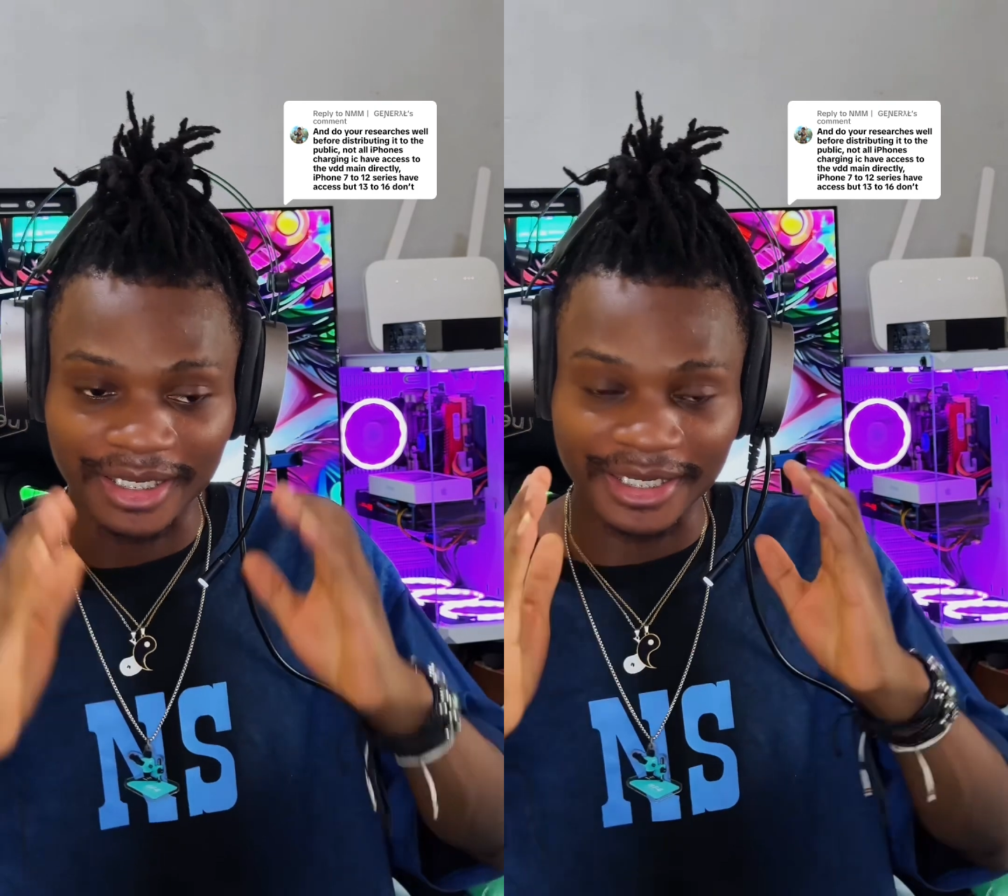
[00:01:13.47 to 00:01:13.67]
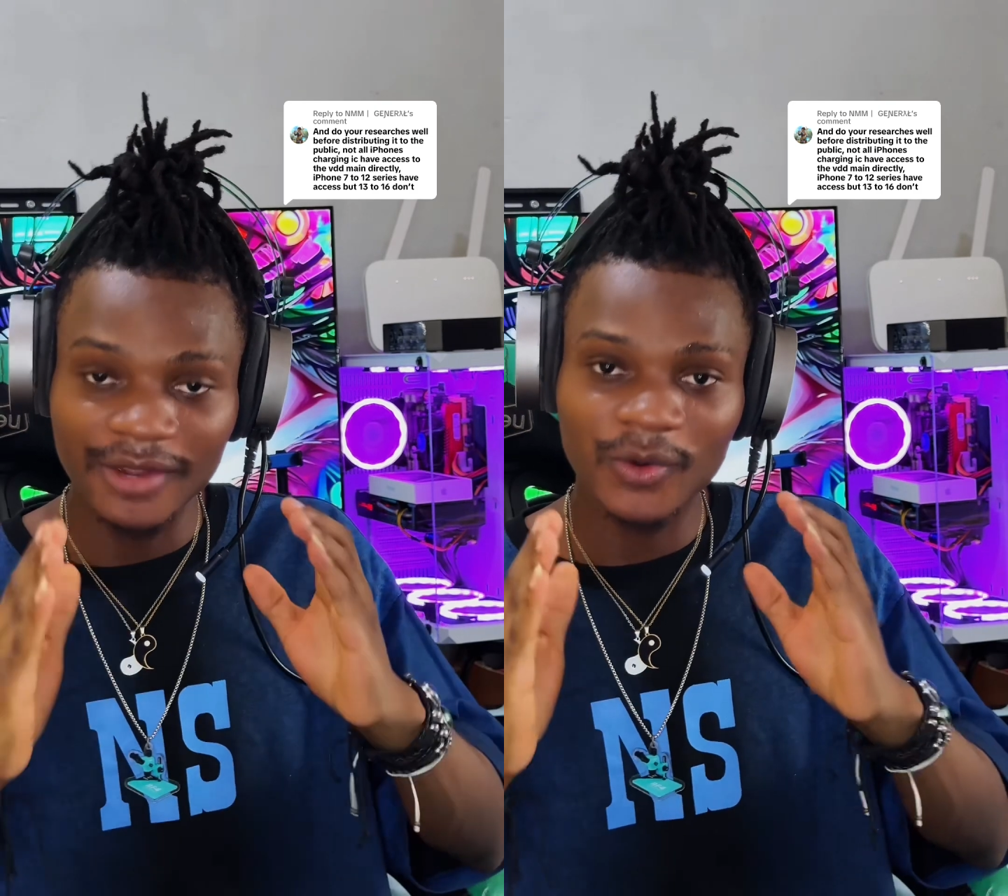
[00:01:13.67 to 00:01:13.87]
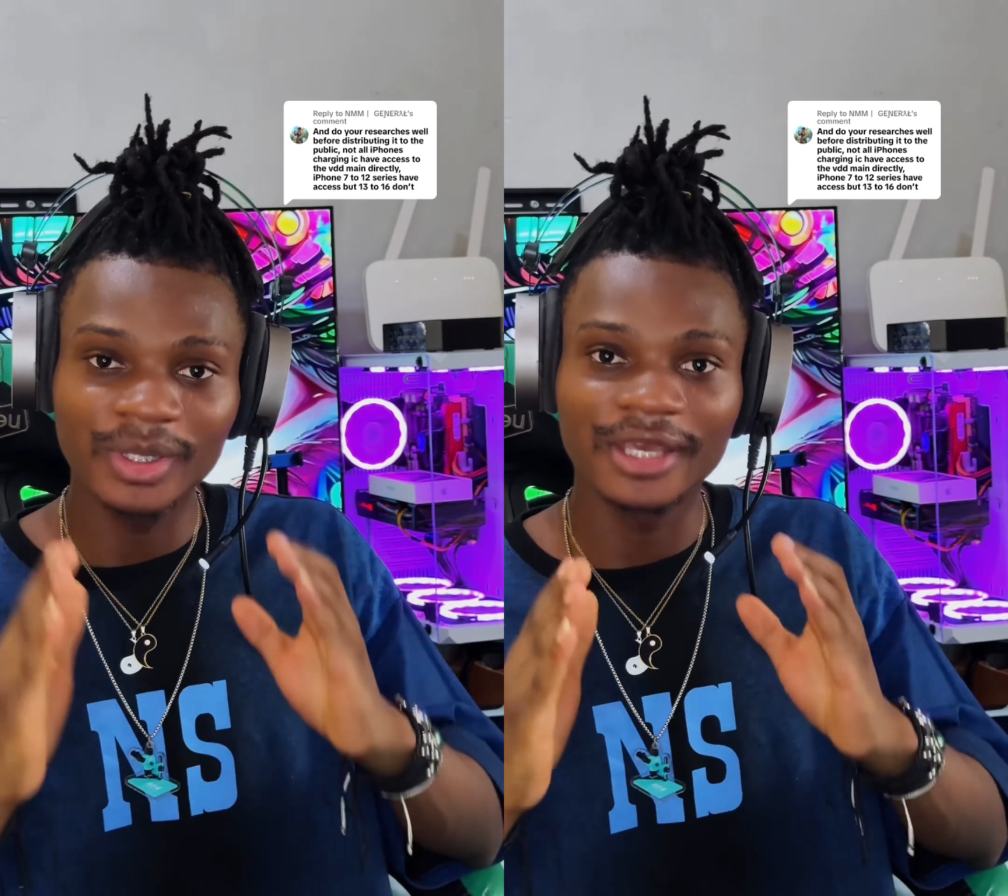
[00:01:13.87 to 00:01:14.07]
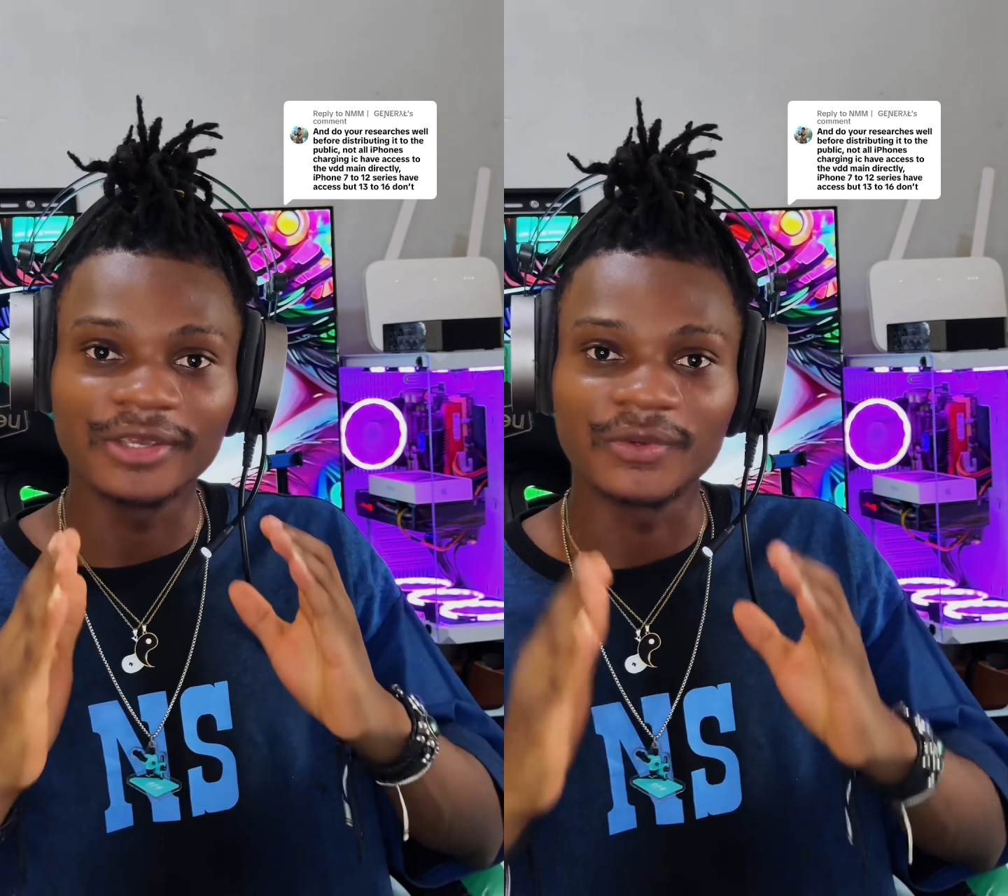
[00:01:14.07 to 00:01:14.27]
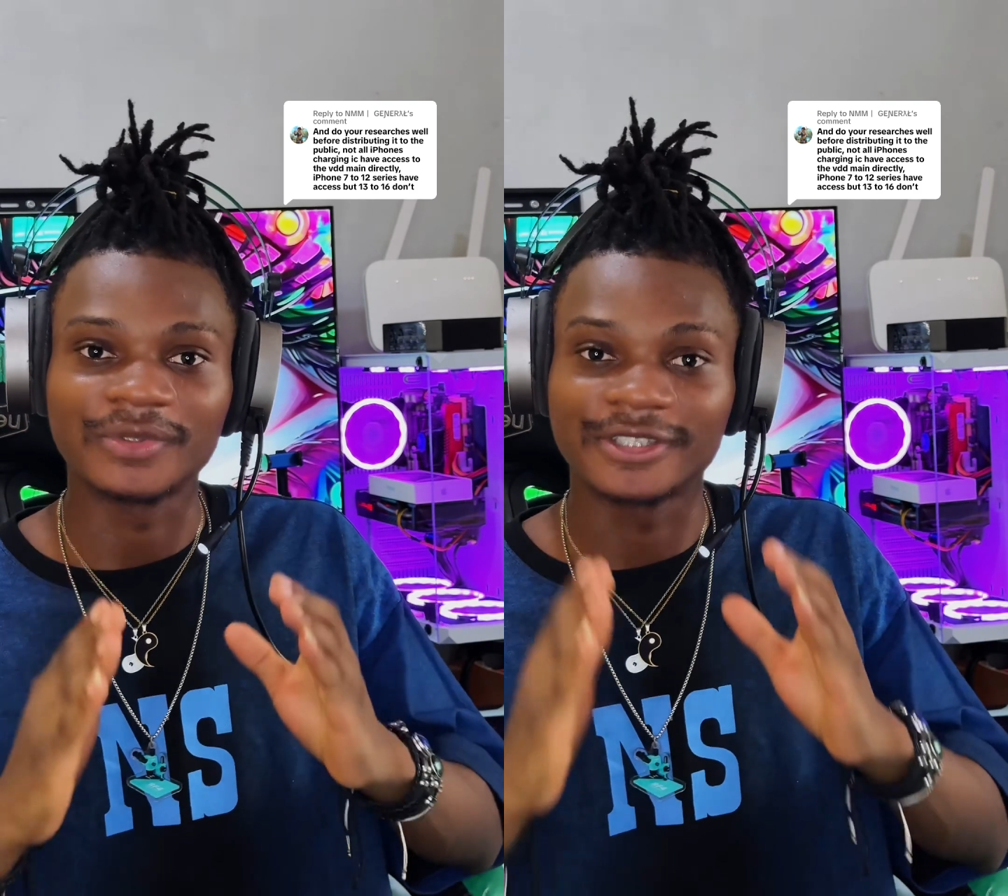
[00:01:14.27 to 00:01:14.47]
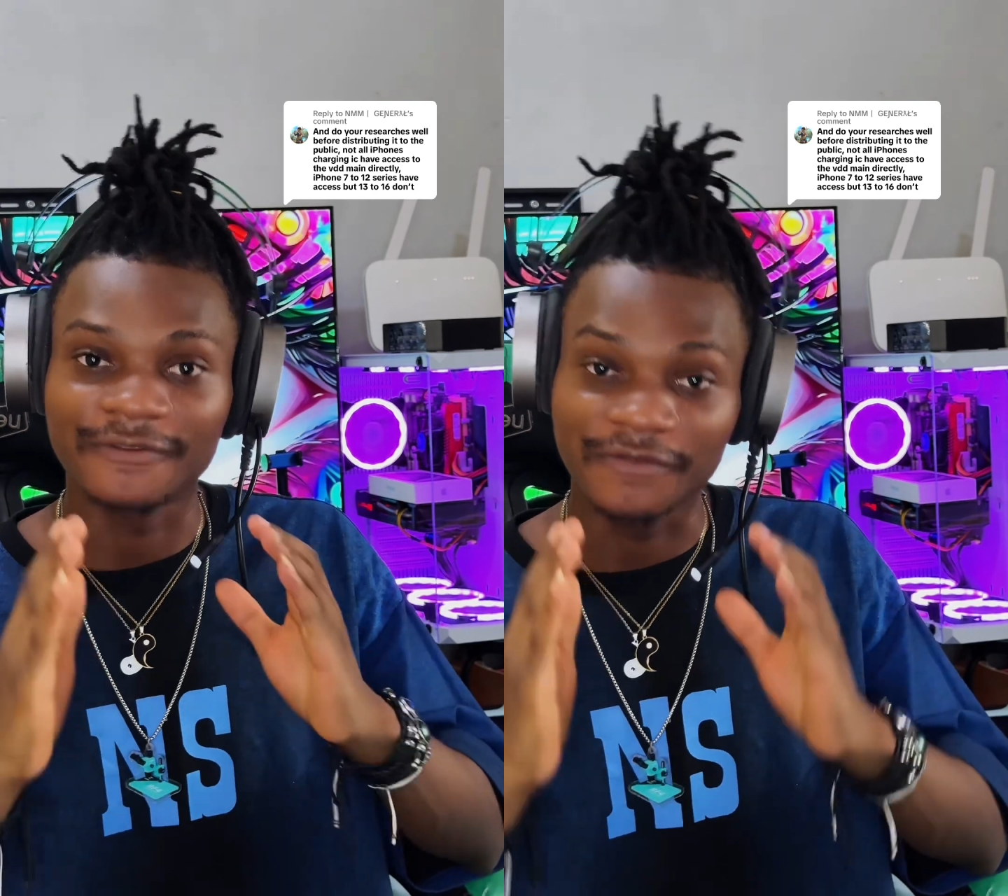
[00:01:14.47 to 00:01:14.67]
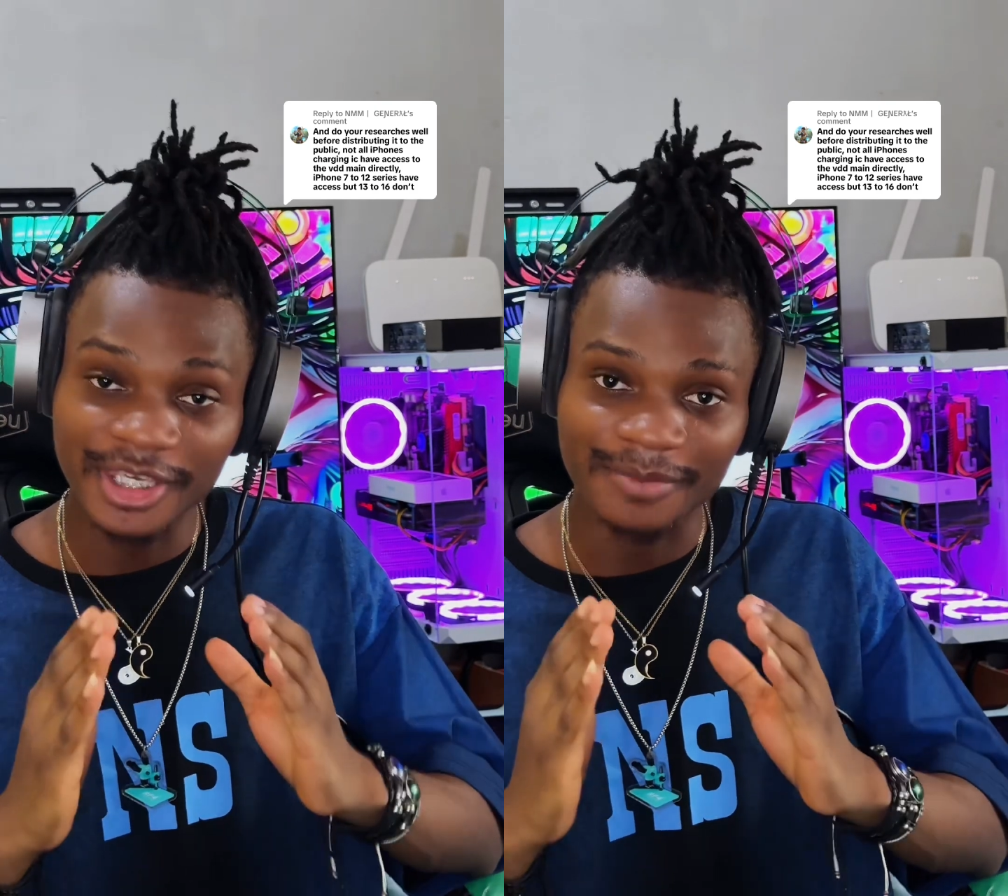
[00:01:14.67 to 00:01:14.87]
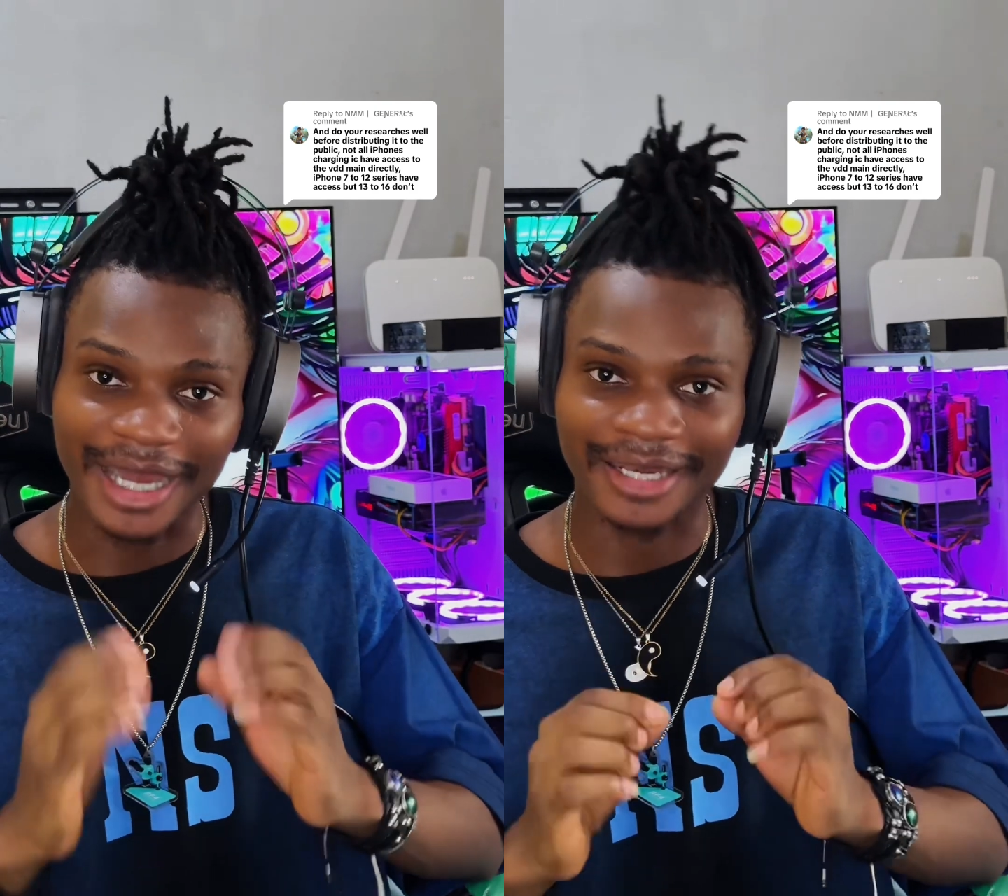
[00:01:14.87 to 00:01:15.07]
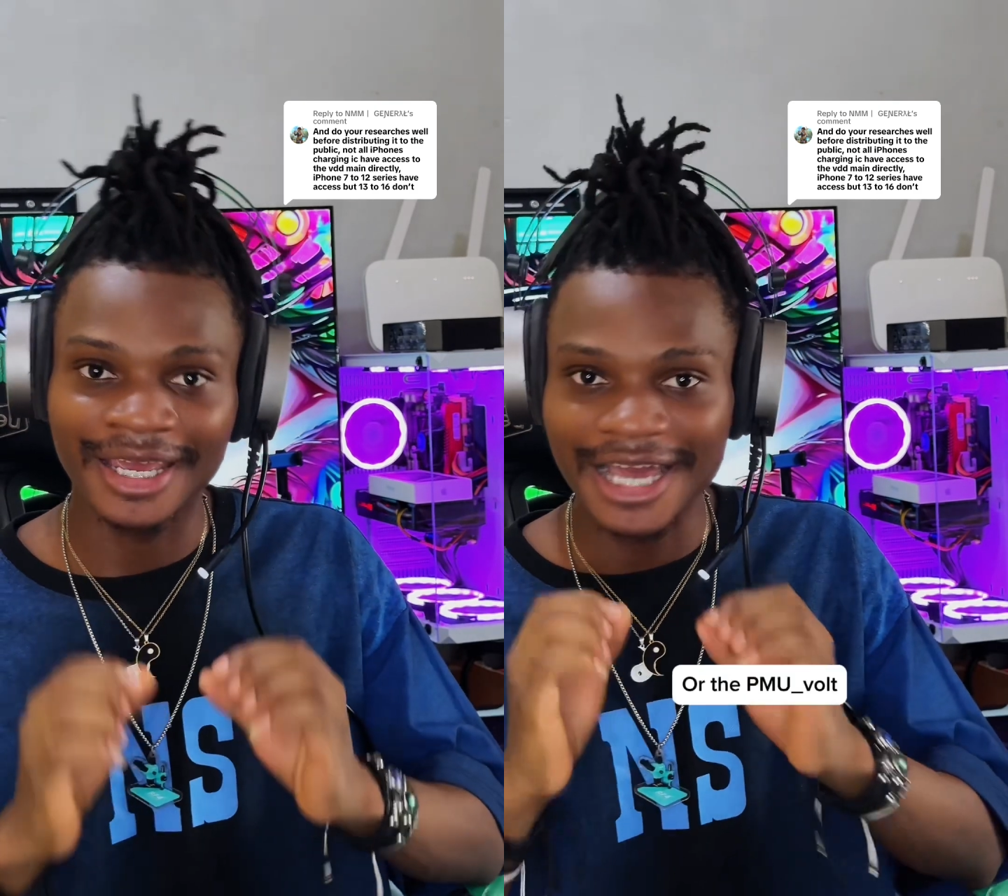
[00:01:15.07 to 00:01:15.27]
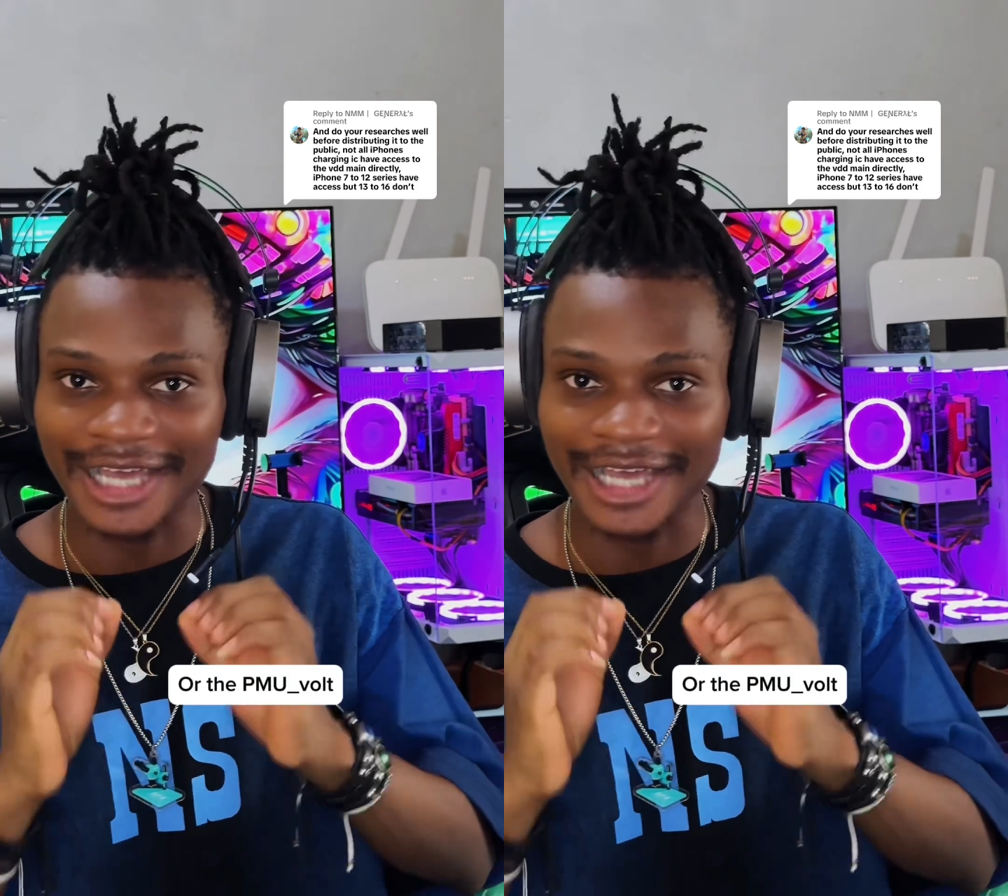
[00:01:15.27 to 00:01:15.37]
They only use the VBAT